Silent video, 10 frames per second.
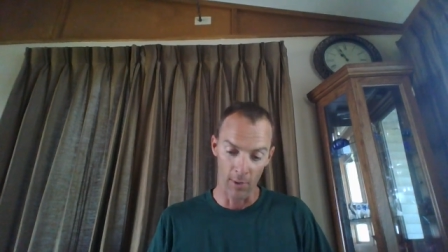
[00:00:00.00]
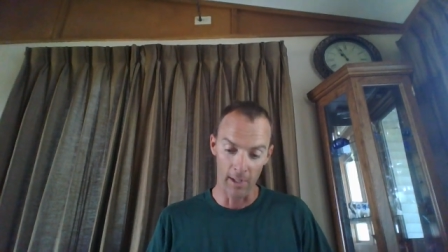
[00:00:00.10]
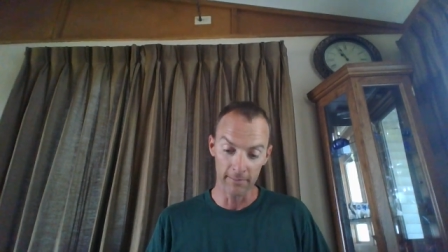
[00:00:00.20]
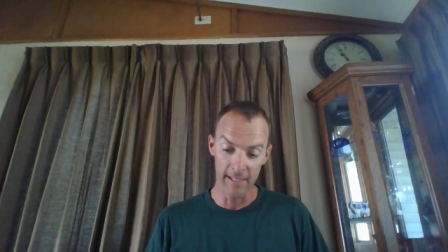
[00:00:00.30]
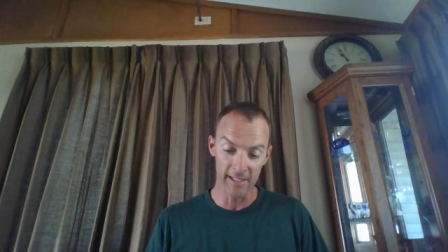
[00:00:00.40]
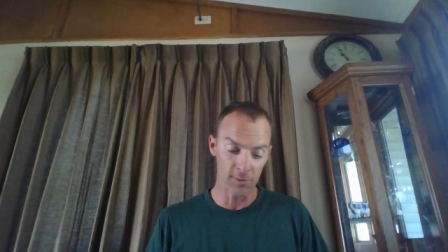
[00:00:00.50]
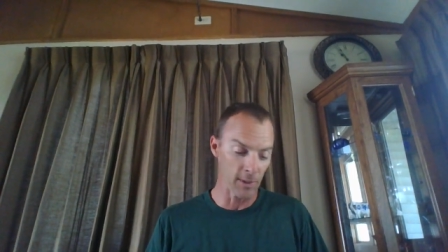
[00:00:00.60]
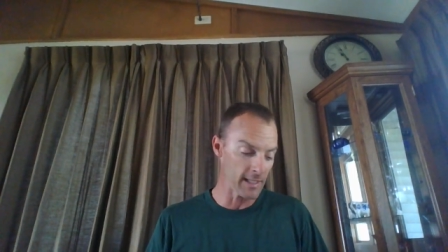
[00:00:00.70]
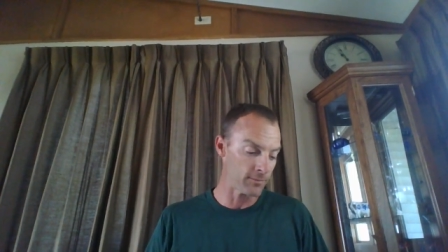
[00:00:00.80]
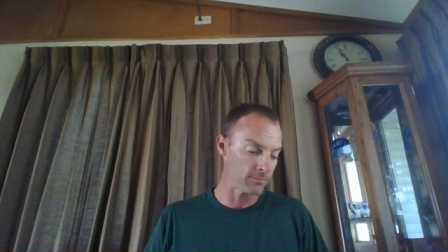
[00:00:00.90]
Well, next
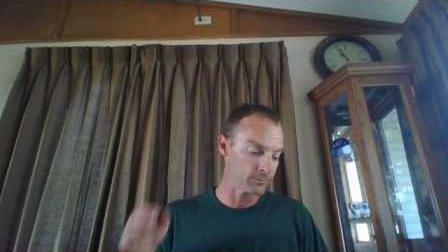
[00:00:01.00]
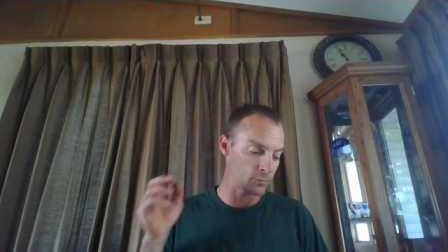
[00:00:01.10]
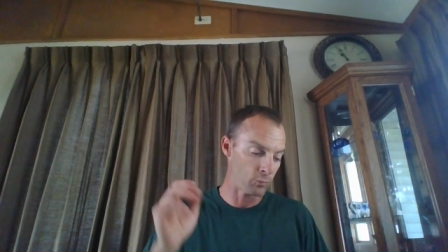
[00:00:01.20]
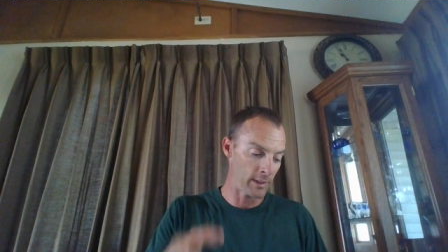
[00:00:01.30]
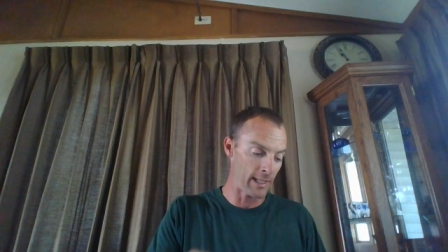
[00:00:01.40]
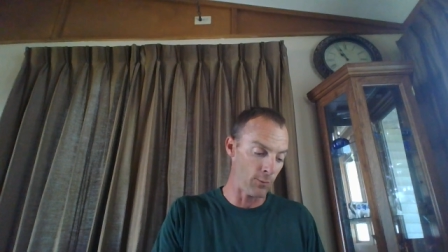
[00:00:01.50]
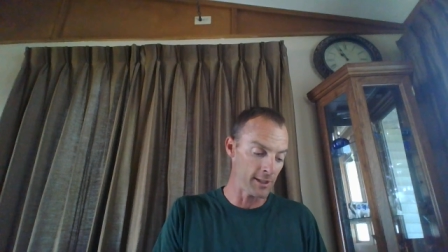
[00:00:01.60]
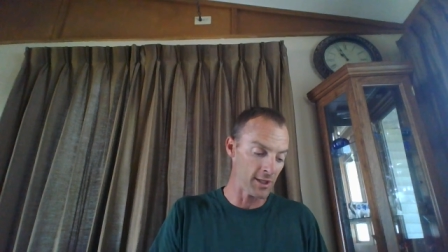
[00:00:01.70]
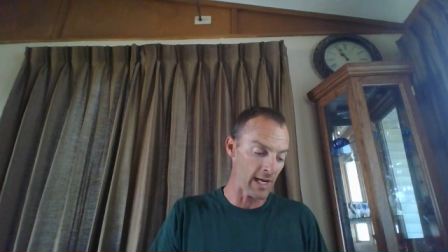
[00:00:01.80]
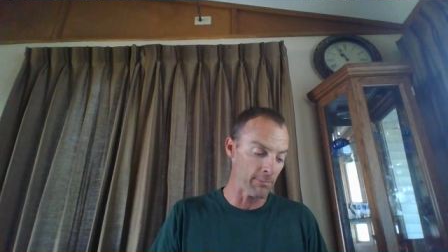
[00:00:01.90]
week, we get
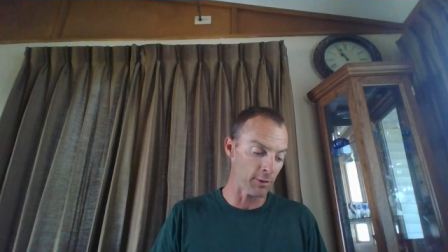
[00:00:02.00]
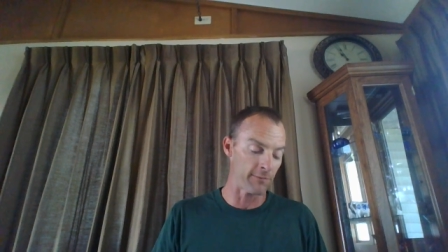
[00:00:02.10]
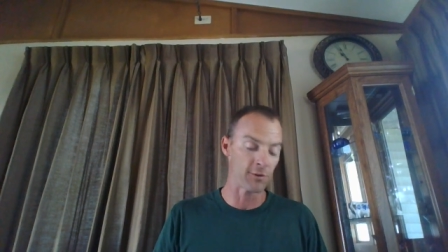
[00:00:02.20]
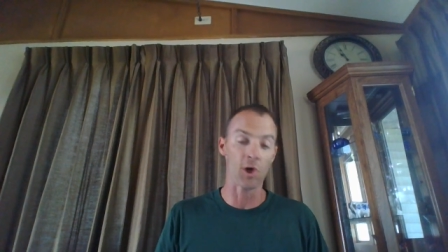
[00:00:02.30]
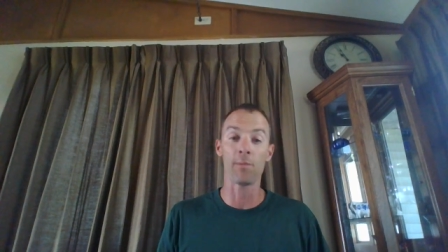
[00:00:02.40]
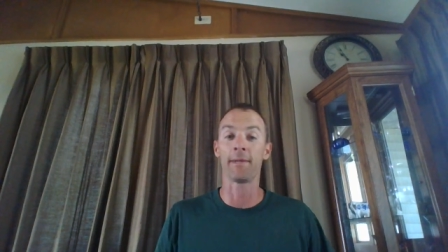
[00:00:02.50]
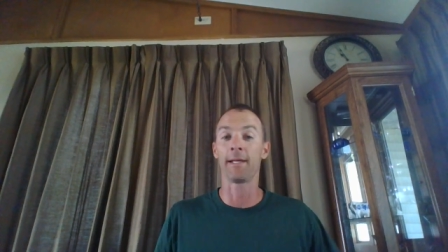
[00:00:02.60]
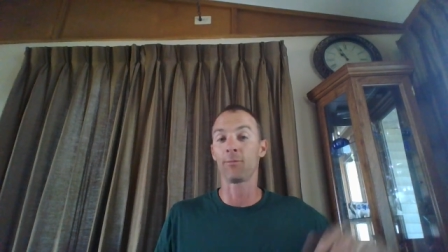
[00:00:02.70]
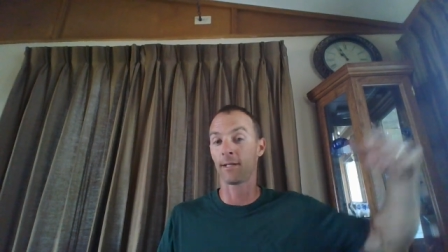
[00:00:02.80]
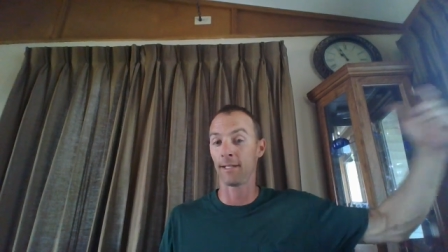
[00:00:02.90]
one chapter of Job, and
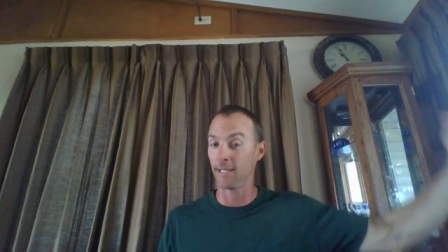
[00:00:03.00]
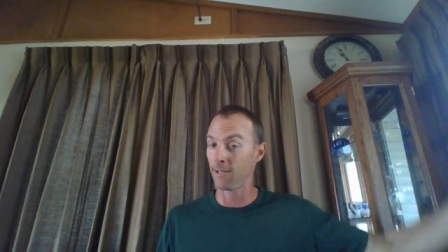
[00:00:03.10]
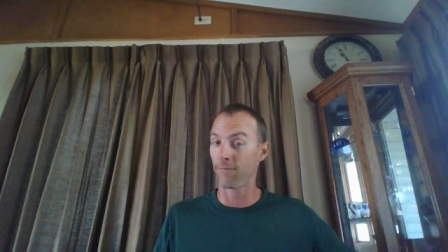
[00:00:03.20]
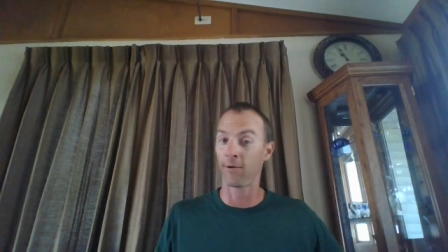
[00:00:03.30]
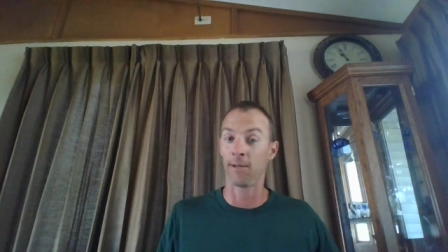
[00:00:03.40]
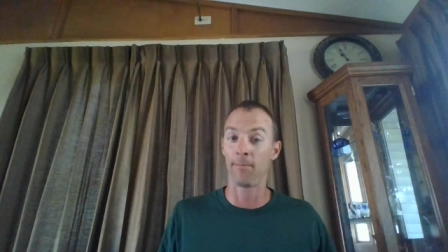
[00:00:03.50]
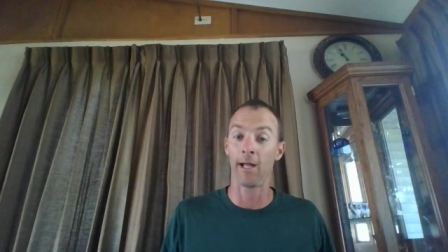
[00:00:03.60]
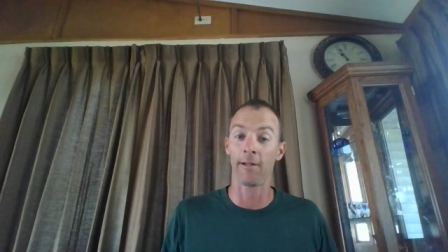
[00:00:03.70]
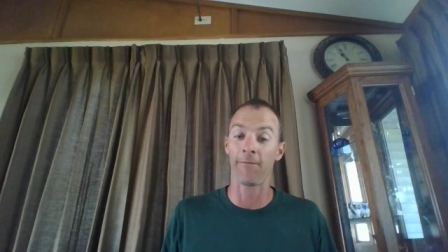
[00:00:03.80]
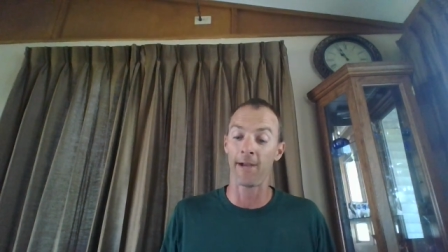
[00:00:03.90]
then we're going to hear from
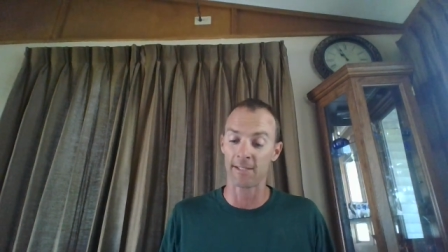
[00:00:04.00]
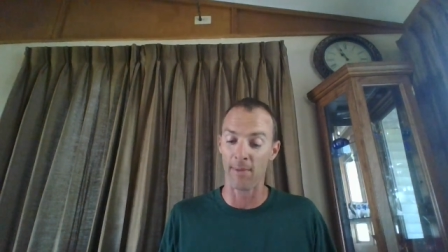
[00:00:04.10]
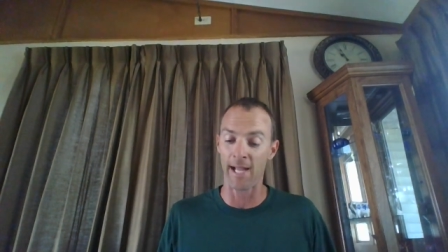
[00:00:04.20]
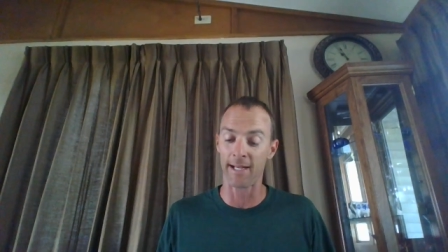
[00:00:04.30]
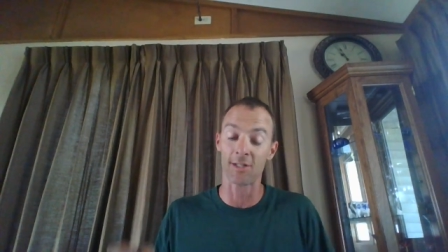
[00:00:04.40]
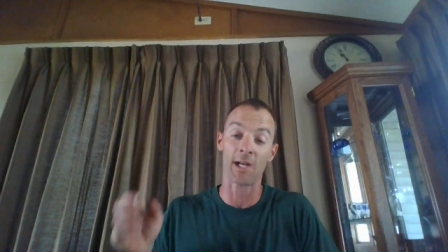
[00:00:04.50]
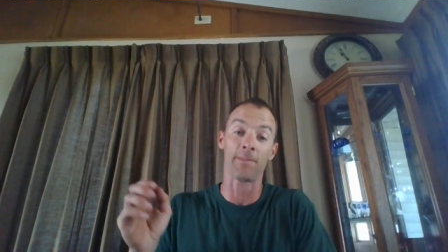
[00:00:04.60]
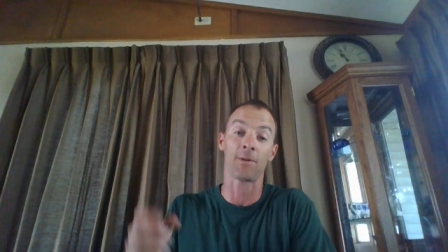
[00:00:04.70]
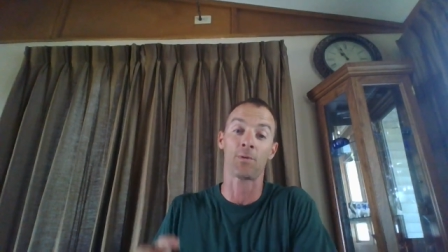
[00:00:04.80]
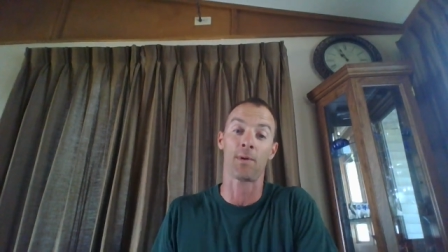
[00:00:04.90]
Eliphaz back in
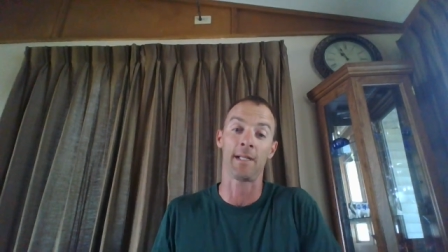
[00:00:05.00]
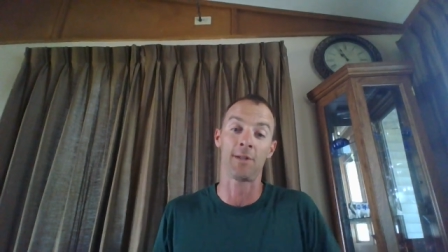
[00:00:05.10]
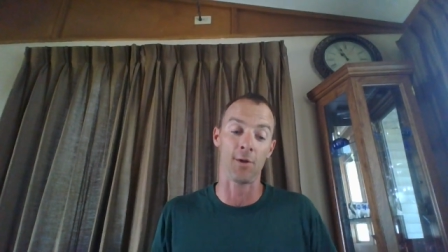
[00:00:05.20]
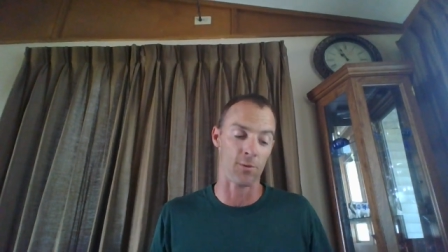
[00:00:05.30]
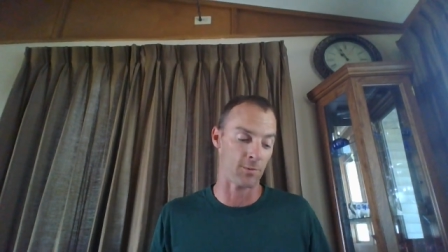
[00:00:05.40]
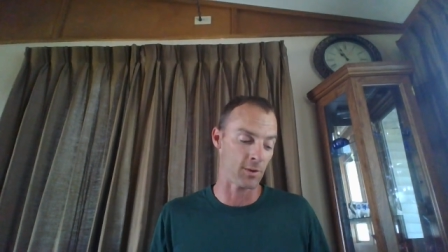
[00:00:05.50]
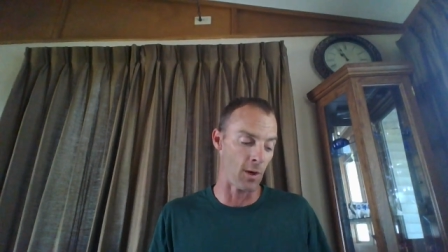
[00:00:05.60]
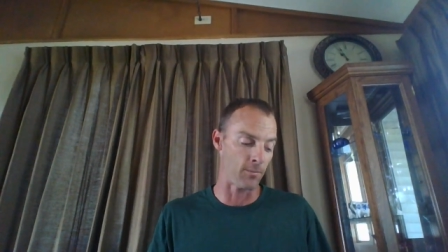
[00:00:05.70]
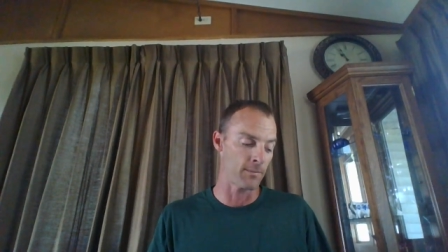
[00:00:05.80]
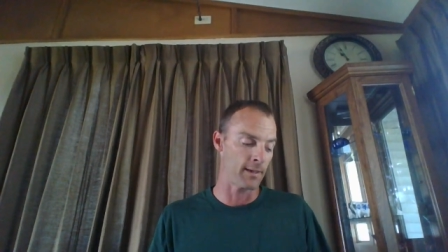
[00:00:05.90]
chapter 22.
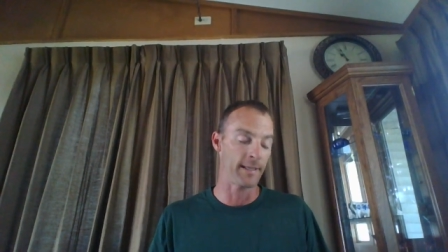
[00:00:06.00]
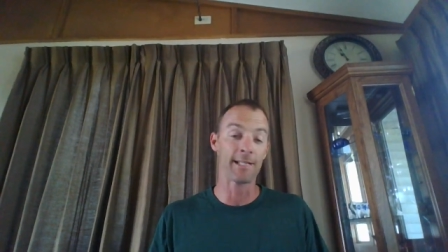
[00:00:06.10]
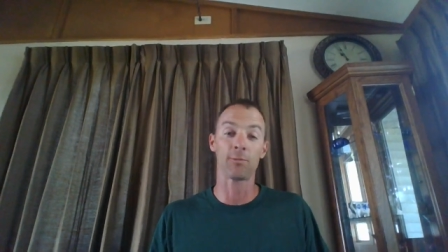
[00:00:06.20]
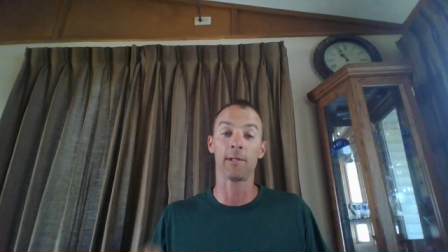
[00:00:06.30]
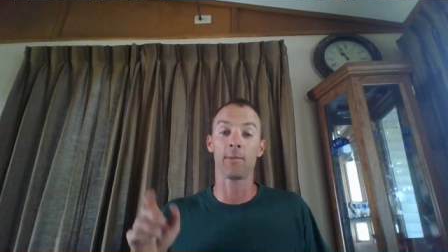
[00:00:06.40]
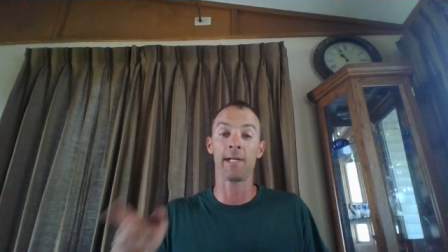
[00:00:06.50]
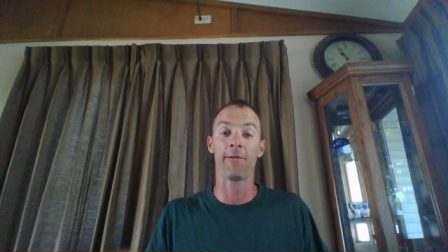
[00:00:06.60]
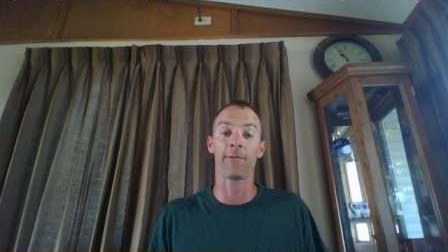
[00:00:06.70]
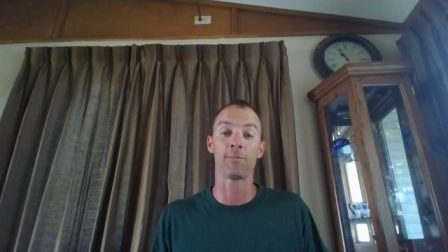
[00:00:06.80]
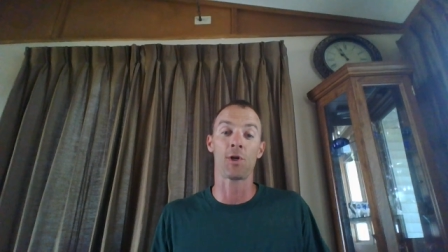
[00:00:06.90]
So next week, we
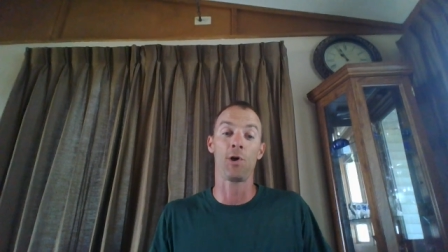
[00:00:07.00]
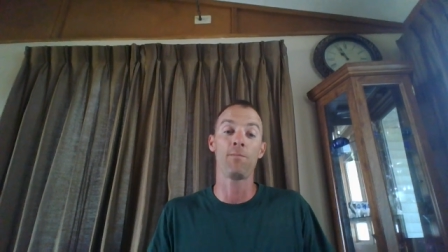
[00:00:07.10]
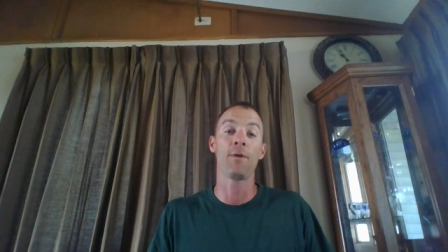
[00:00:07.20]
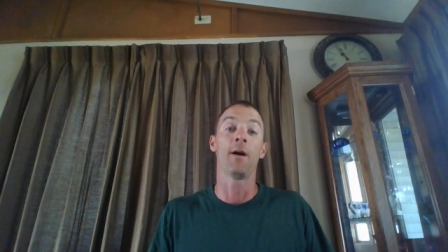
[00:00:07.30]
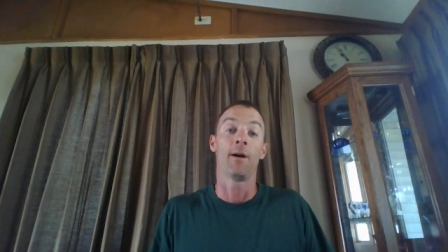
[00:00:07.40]
hear from Job.